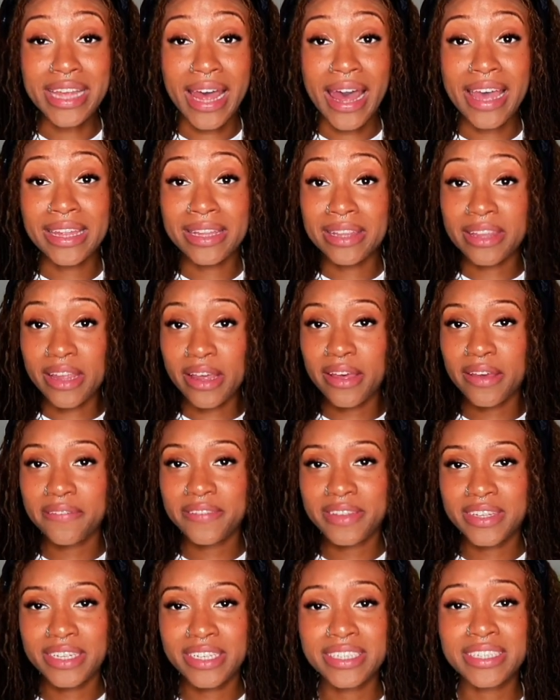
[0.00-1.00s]
I
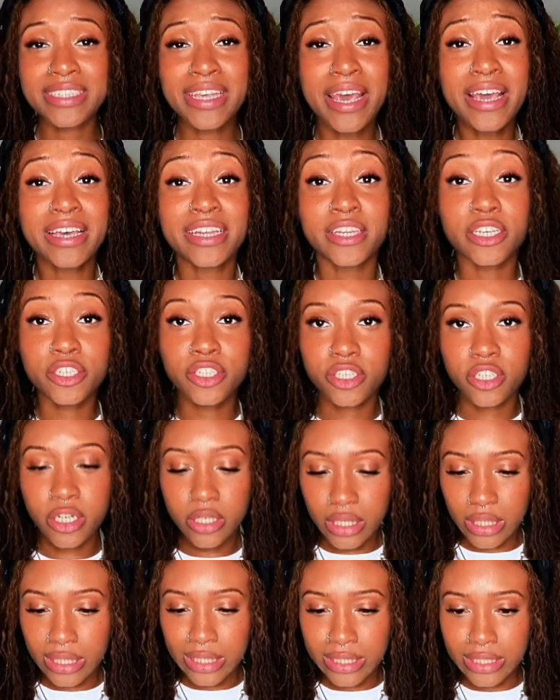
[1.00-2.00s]
love this. The
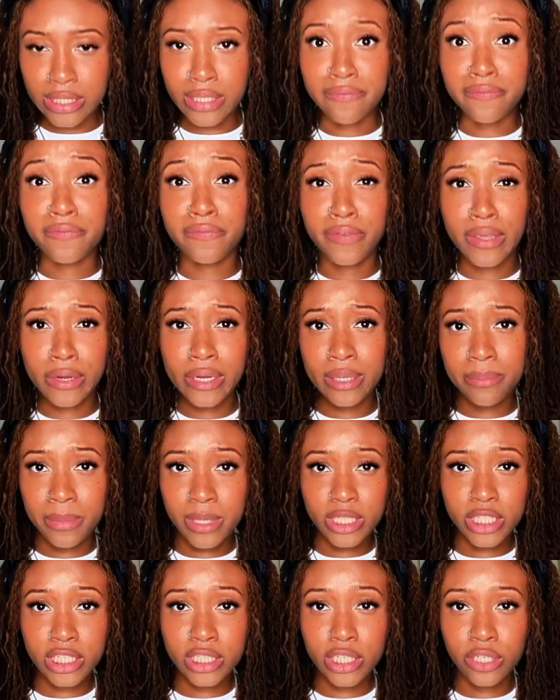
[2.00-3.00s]
shirt is very
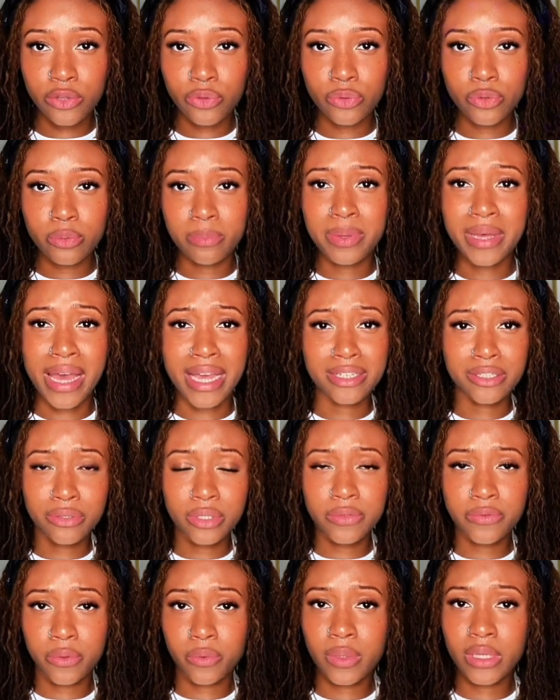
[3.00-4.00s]
much see-through, but I don't
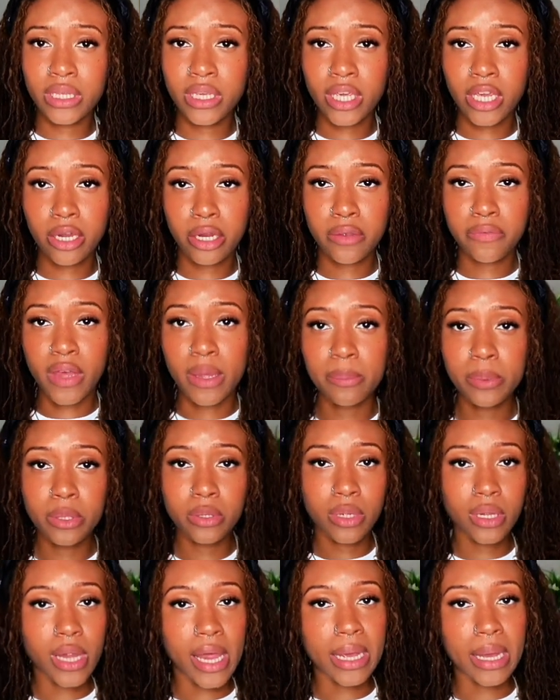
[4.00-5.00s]
even really care. If I put
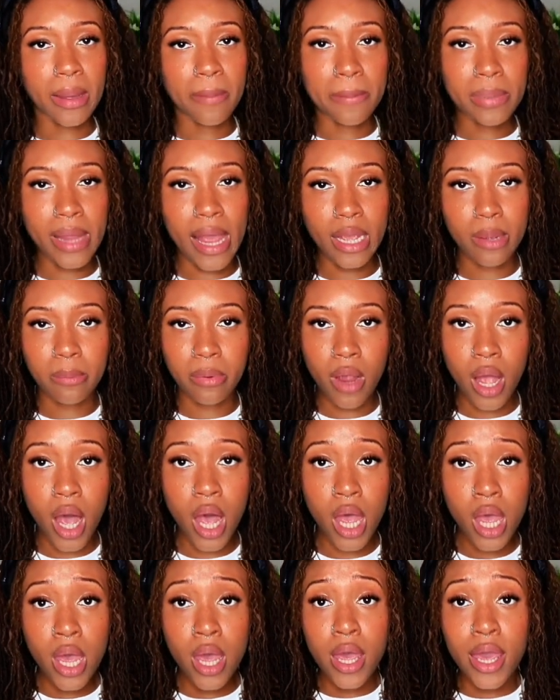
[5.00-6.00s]
on like a black
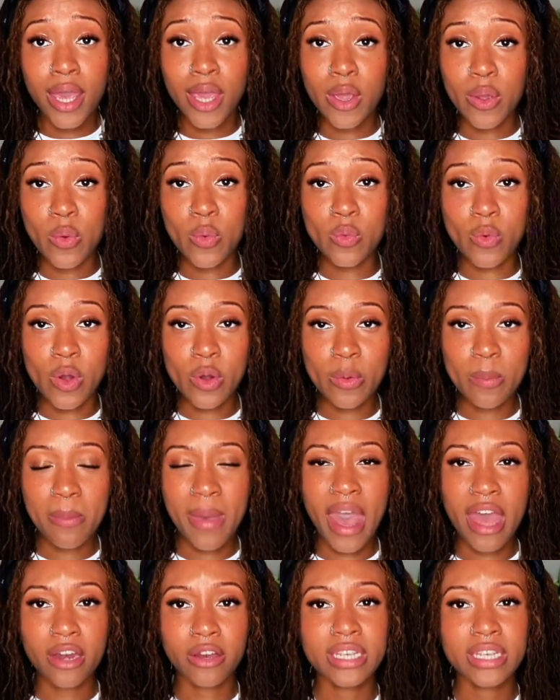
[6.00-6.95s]
bra, it won't matter.